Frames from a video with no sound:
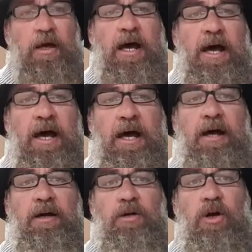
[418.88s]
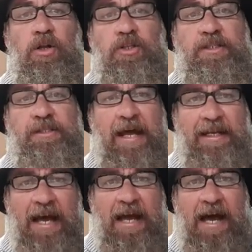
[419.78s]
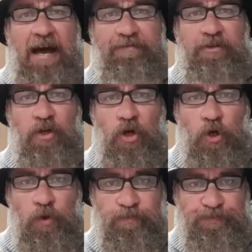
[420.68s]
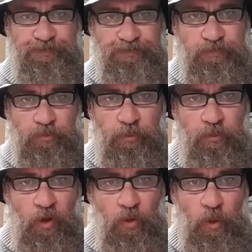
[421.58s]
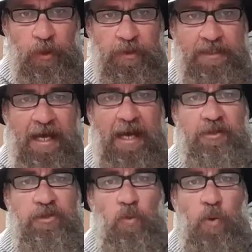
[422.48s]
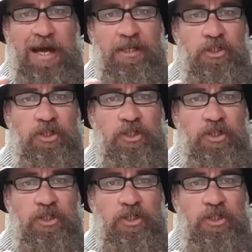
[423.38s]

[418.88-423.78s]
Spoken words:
on Sunday afternoon. We were down to one